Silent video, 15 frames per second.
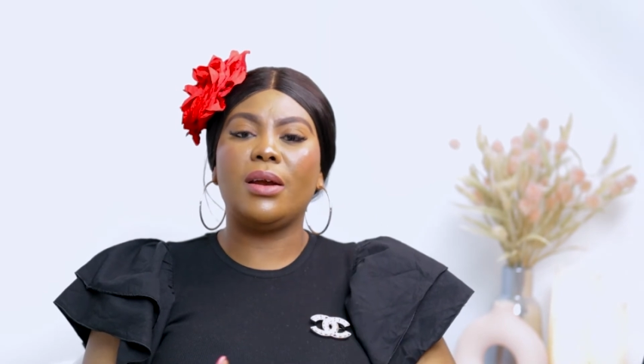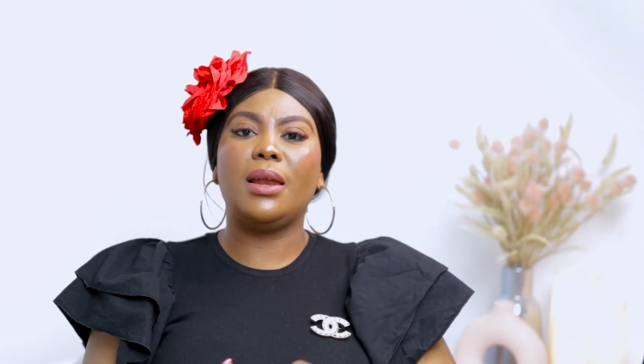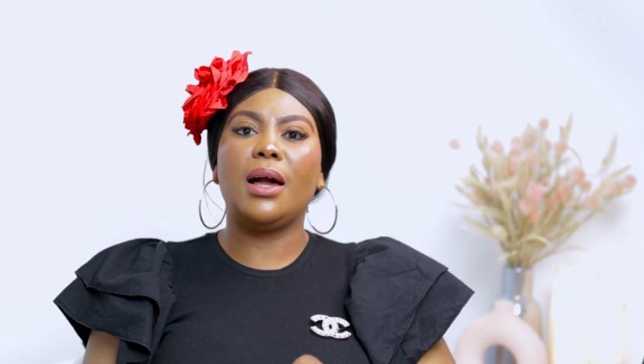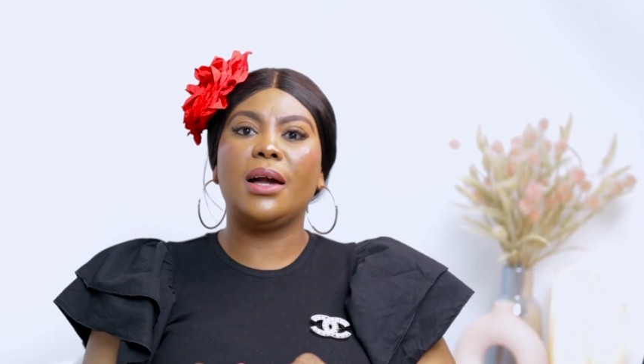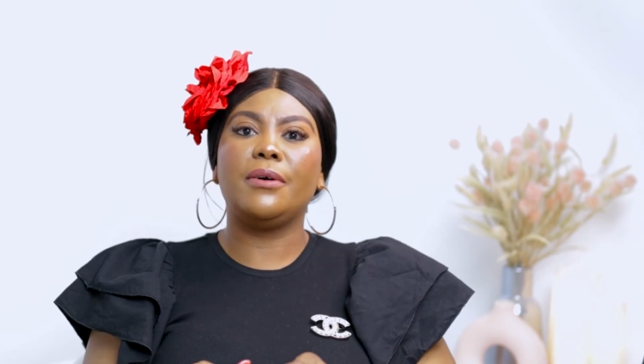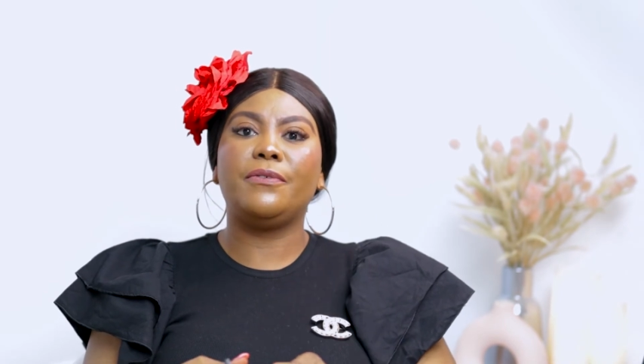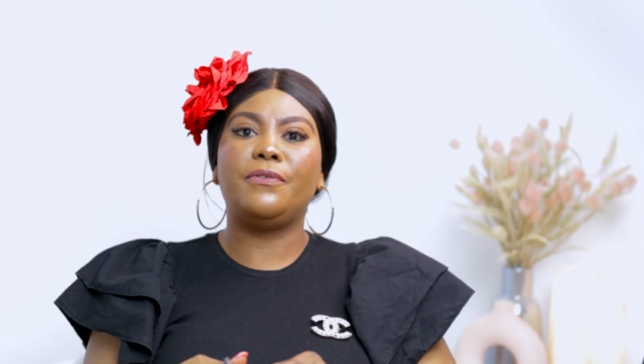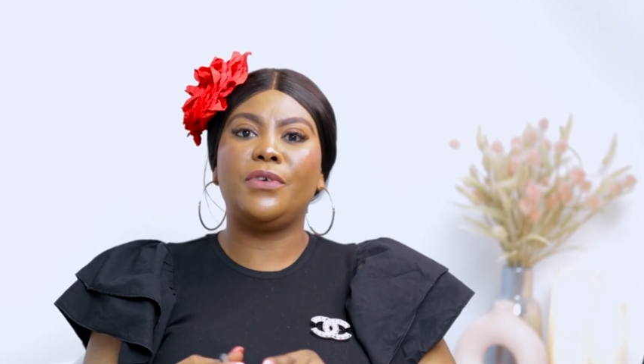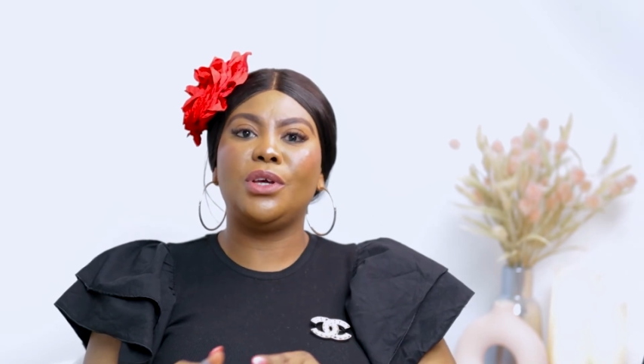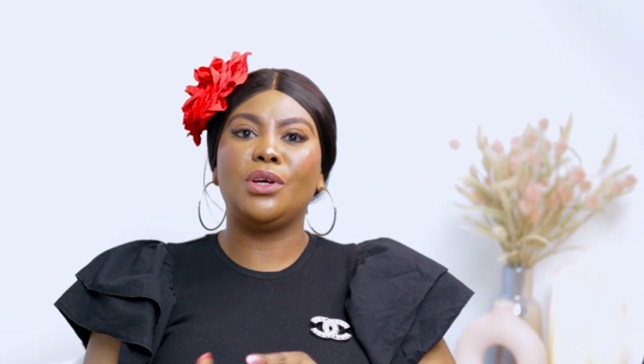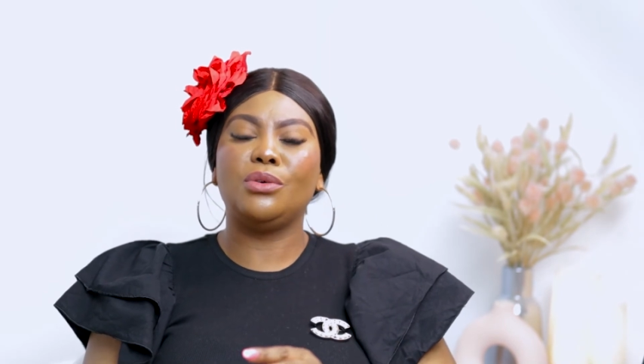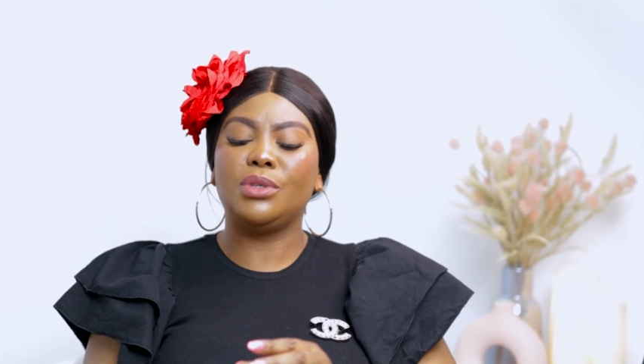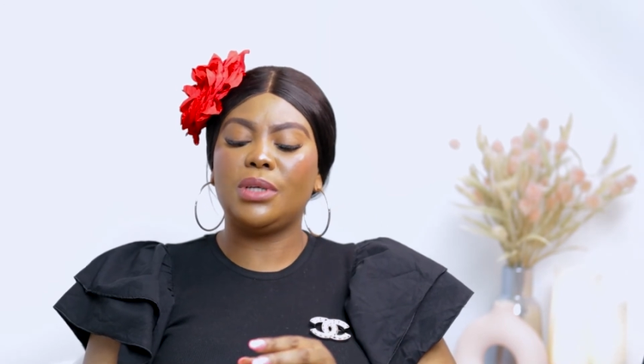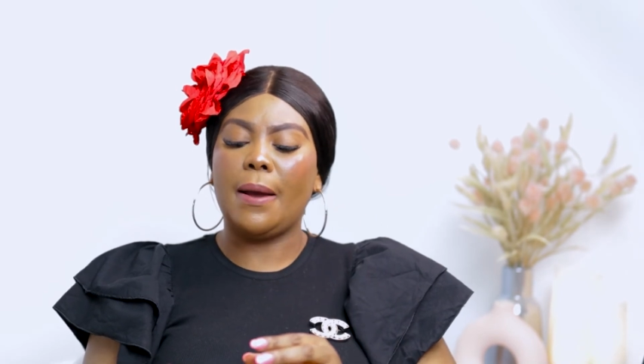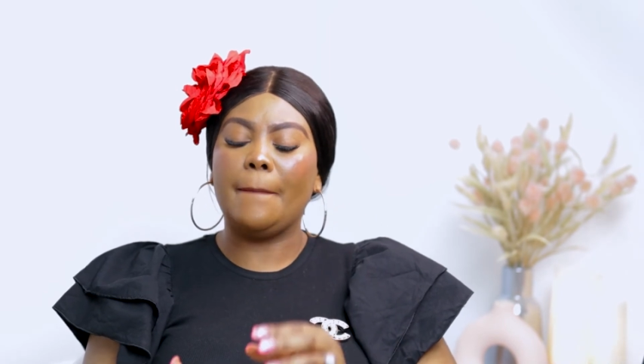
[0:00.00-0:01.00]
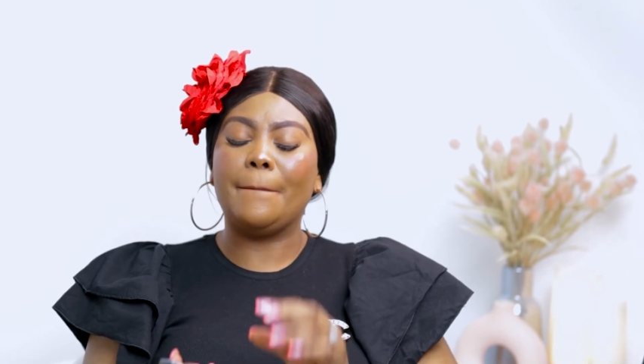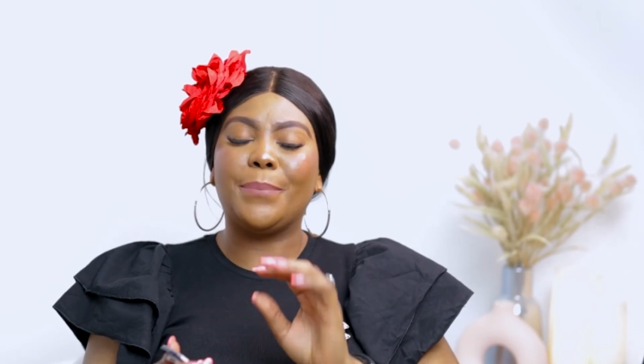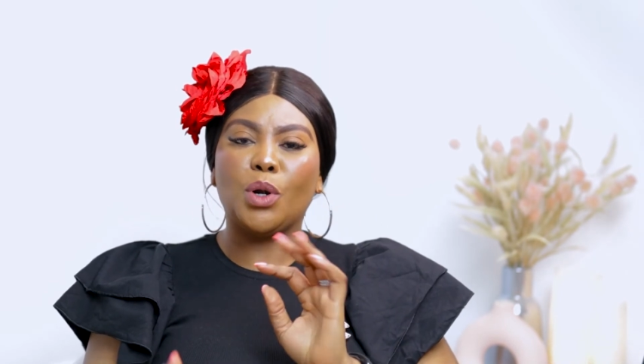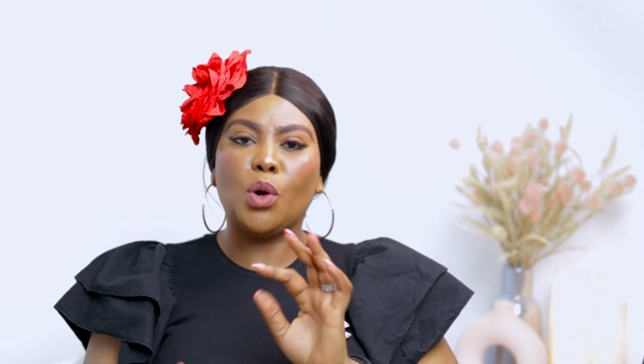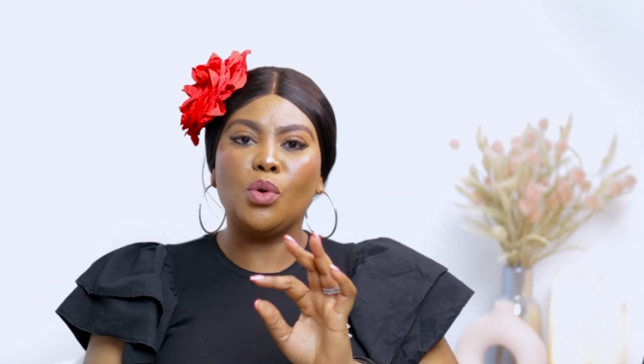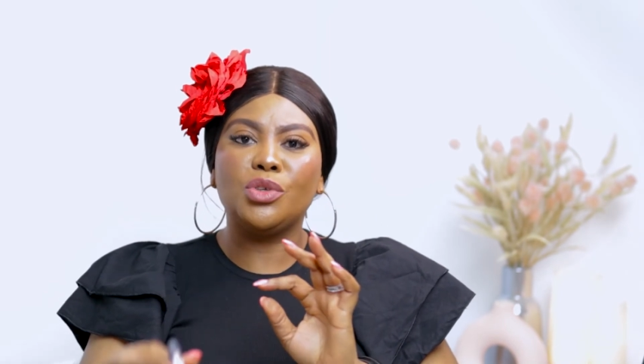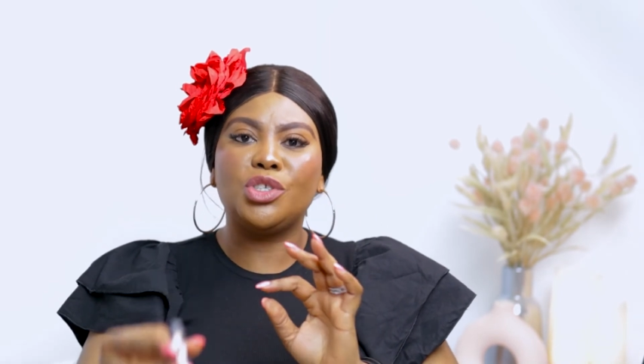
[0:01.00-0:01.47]
Lagerfeld
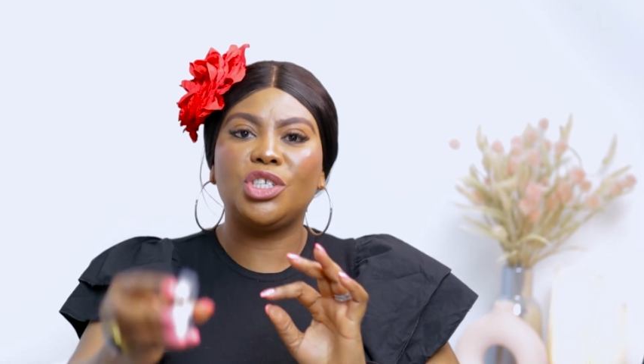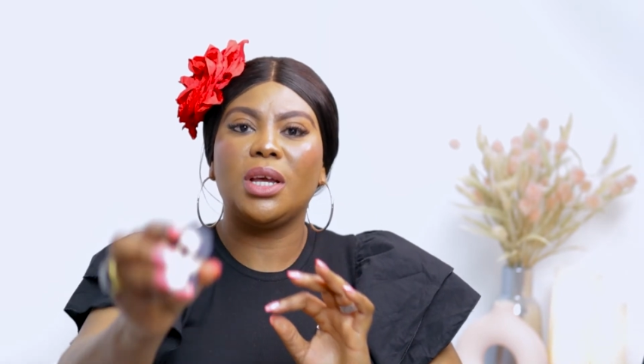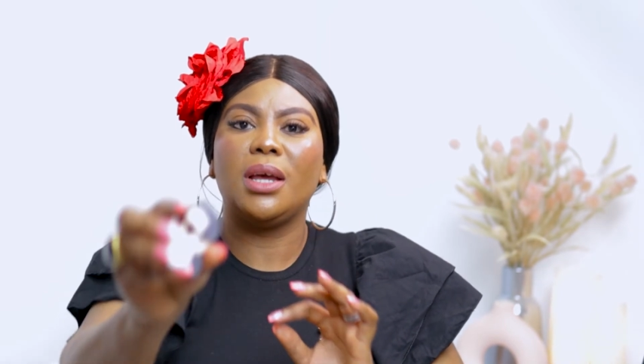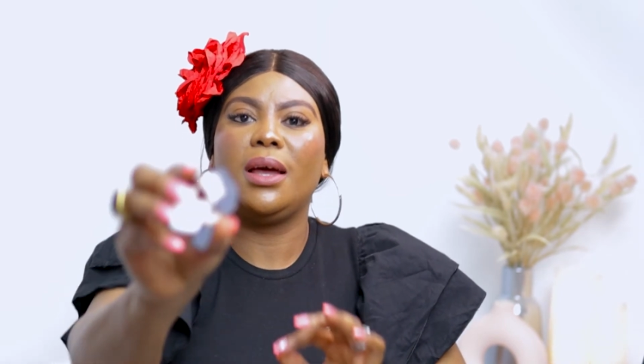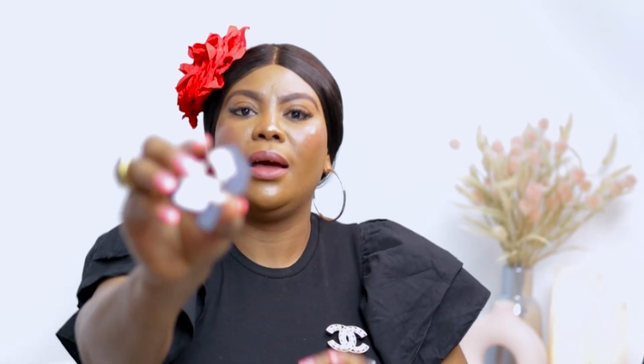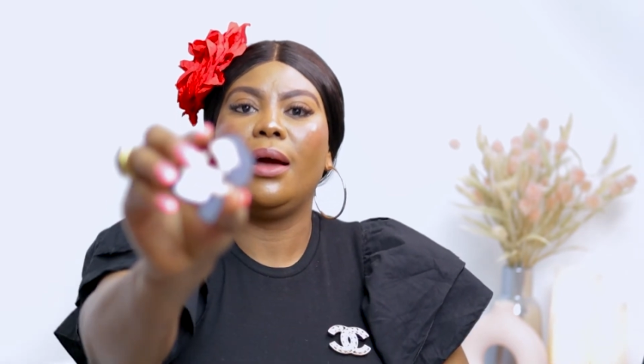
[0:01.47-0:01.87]
brooch